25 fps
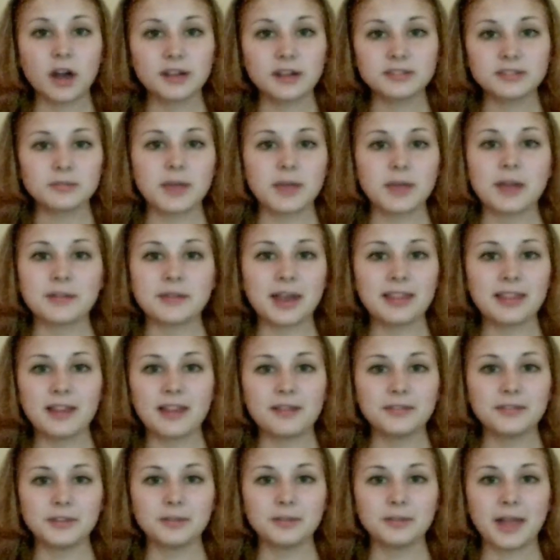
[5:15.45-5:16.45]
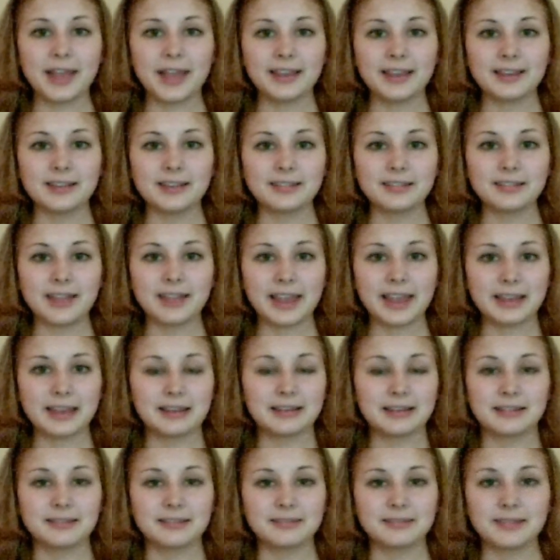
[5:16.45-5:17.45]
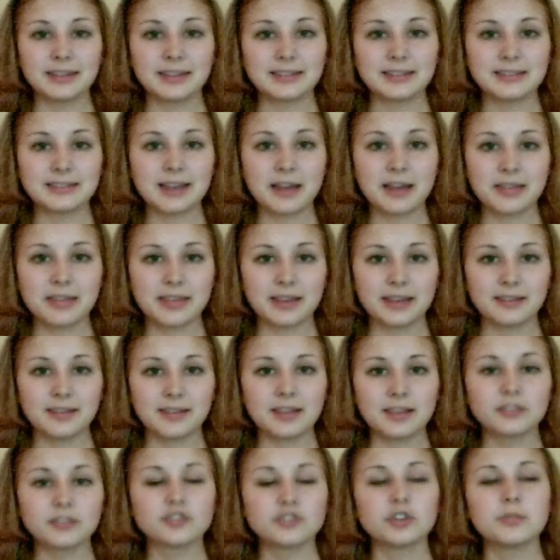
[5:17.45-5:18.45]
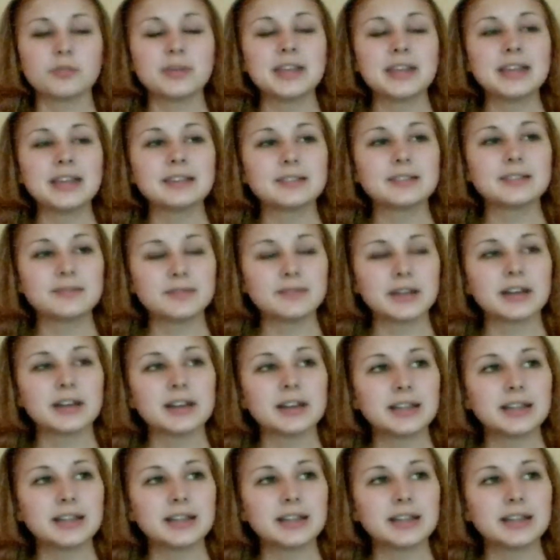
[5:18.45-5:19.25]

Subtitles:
toss around "I love you" like it's nothing. In Germany, it's